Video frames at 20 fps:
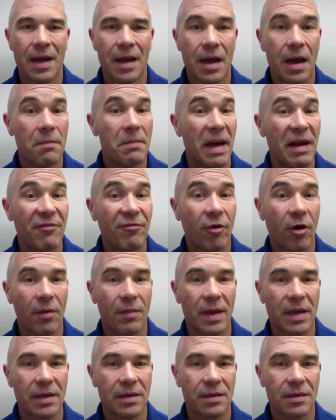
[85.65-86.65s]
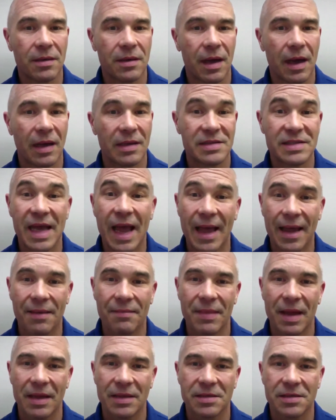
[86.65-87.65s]
Metformin,
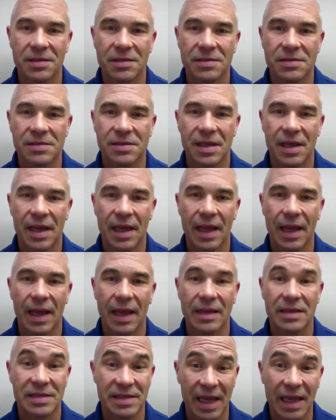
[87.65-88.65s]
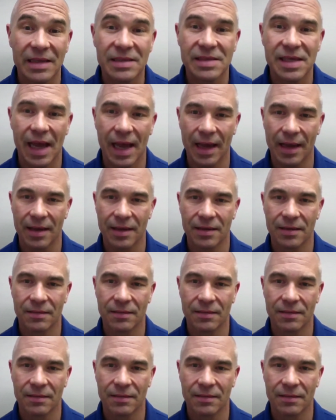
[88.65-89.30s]
Tagamet, and Zantac